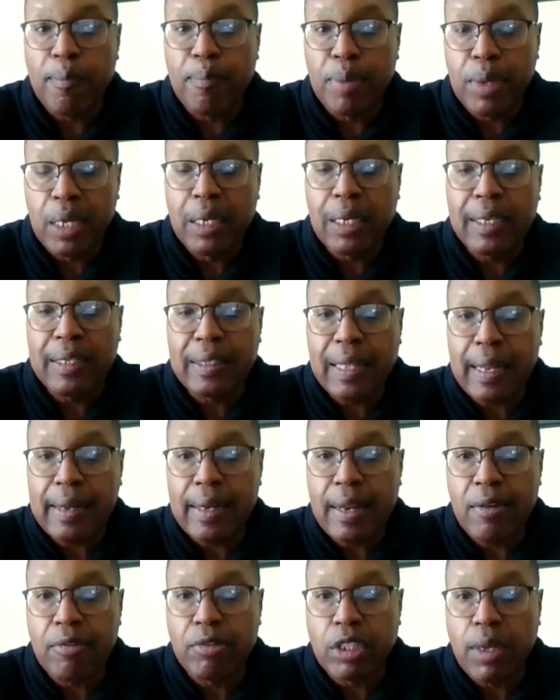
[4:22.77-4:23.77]
billing
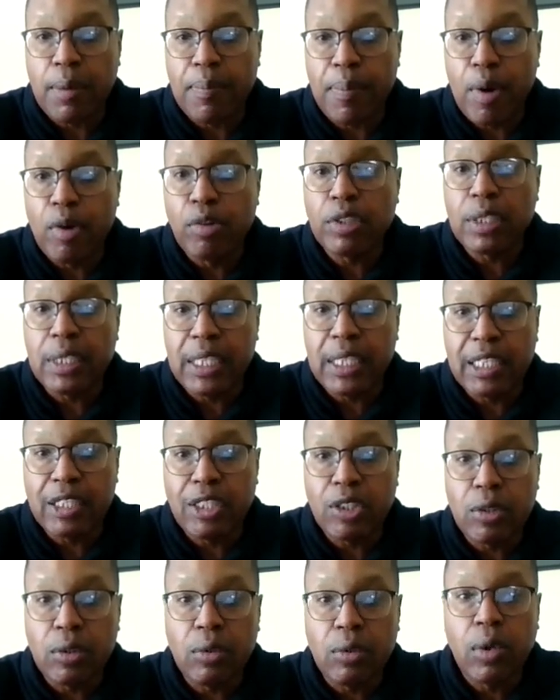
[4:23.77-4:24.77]
that they were supposed to
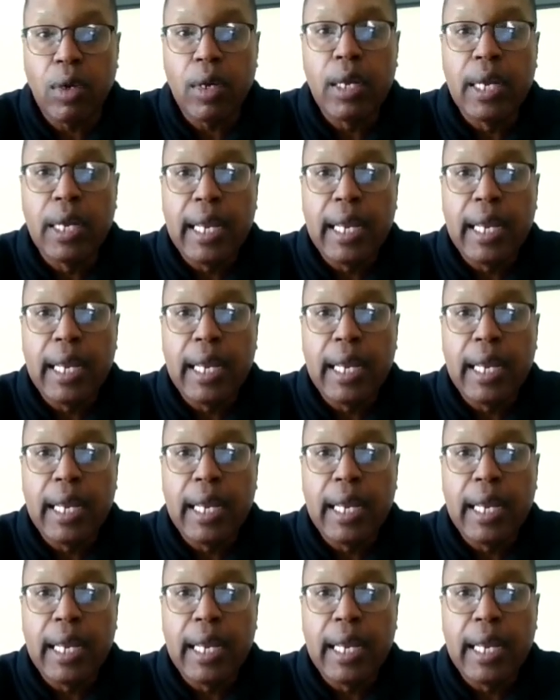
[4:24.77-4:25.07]
get you.